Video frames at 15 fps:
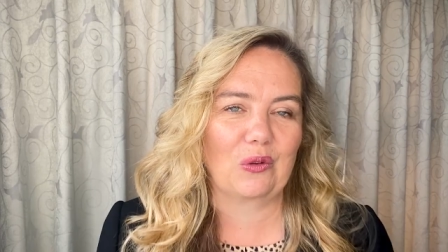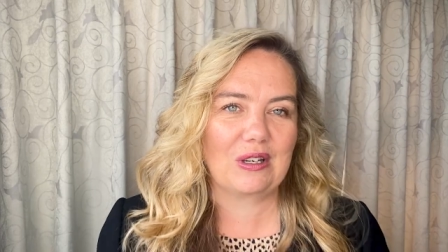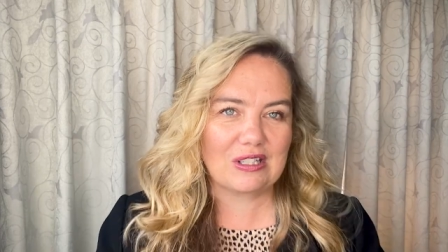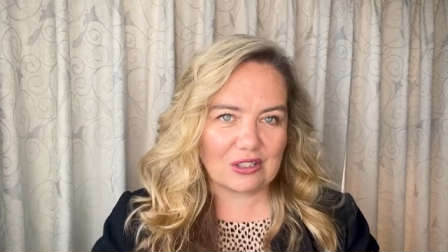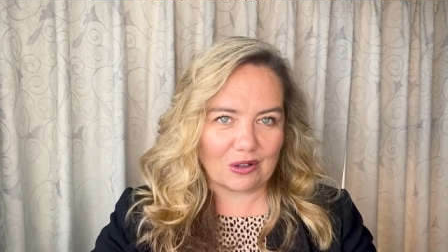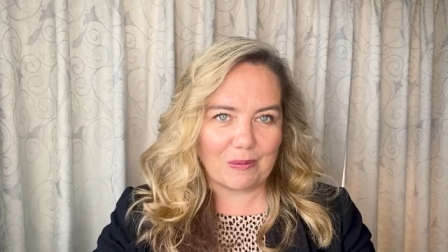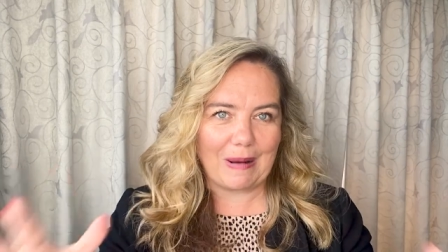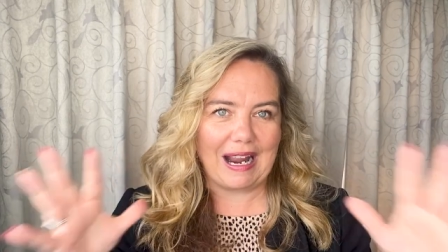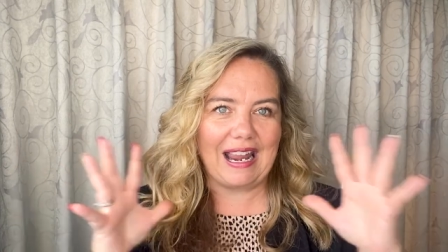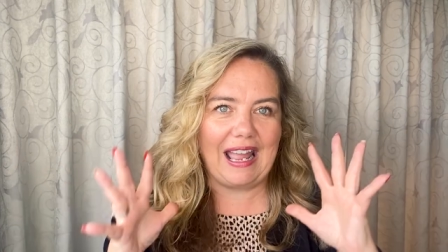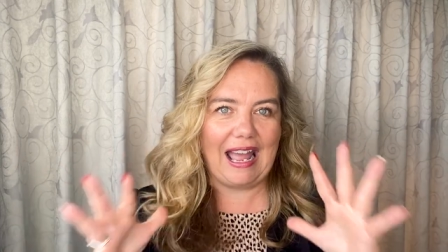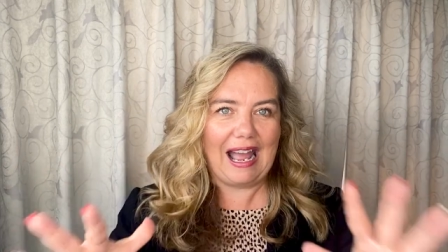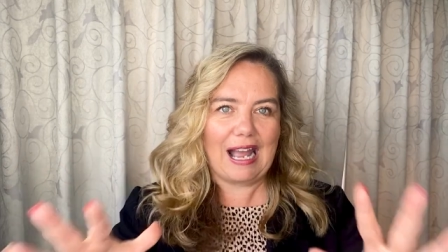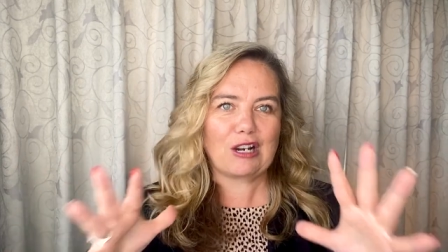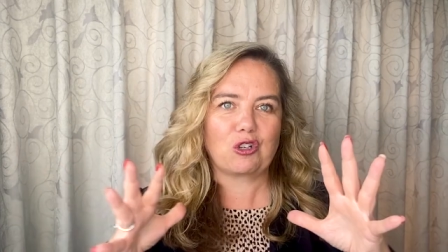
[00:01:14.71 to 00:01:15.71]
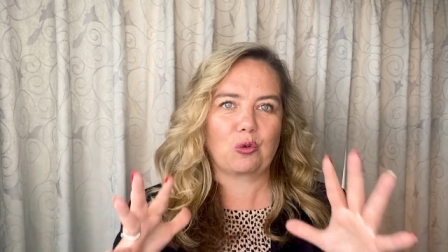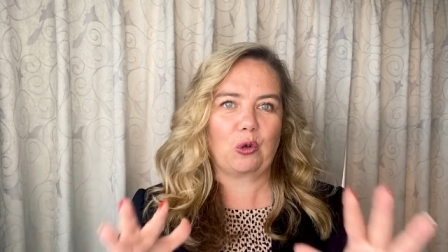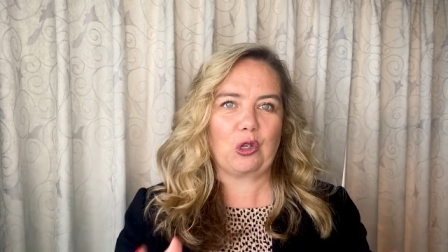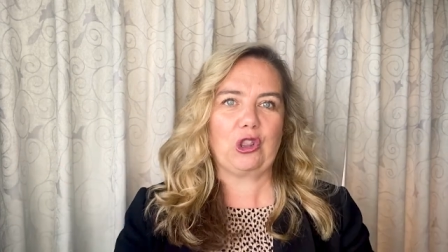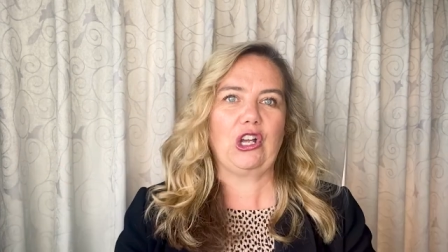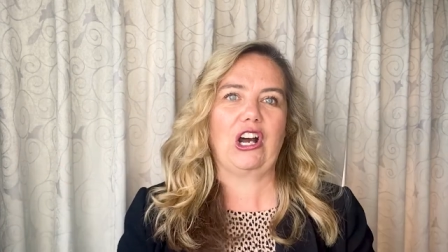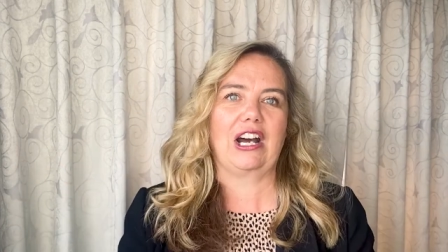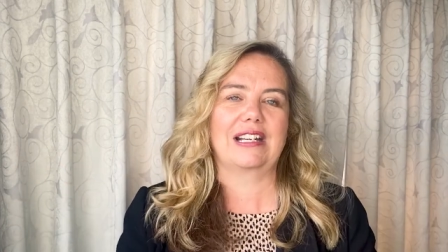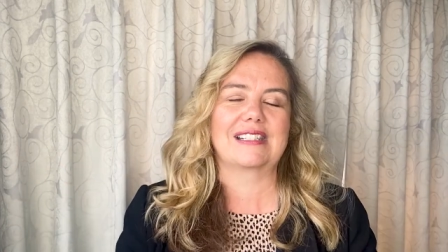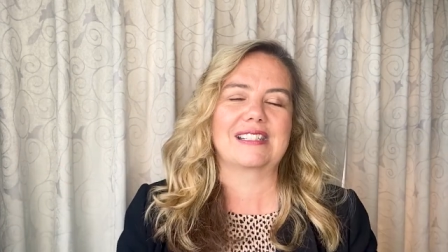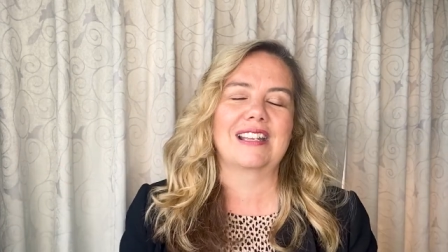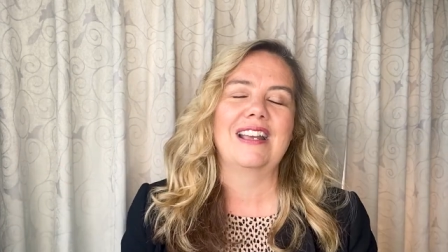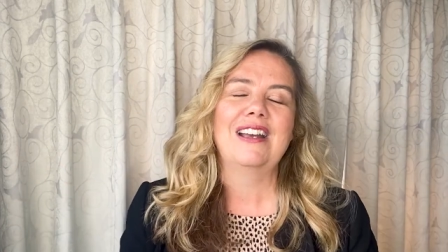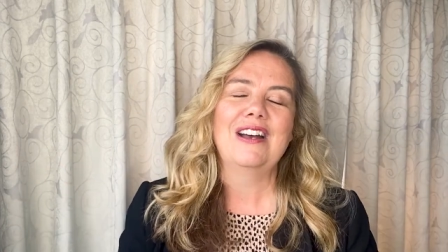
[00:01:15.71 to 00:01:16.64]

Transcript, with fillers: These are my actual thoughts